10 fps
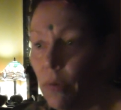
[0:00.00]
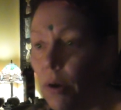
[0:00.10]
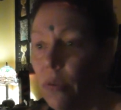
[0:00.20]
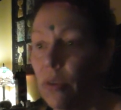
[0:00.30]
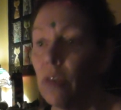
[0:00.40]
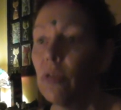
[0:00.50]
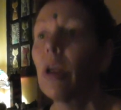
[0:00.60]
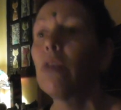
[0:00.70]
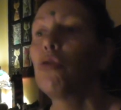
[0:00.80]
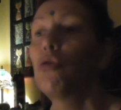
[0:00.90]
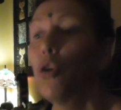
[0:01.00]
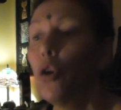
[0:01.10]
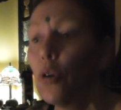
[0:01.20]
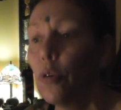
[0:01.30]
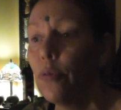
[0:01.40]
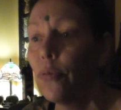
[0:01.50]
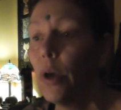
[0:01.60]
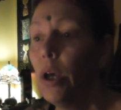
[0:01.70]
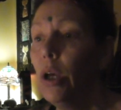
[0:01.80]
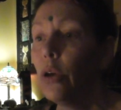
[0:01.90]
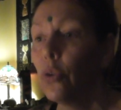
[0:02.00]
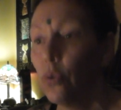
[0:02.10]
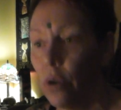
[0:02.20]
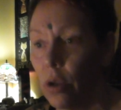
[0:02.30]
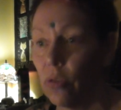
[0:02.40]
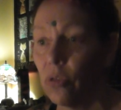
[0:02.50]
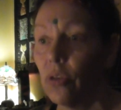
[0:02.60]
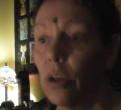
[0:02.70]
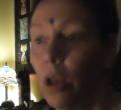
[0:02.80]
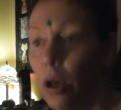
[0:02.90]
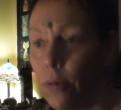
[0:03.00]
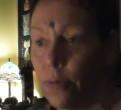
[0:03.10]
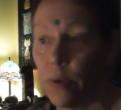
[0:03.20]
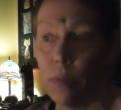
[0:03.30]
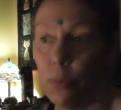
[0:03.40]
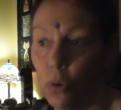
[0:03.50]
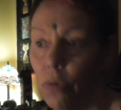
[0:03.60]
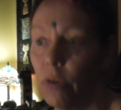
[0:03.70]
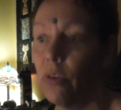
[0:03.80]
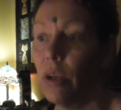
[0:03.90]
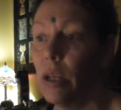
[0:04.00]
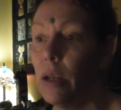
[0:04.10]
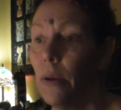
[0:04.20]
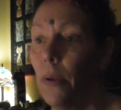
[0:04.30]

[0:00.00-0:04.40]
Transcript: there are things that serve goodness, love, and purity.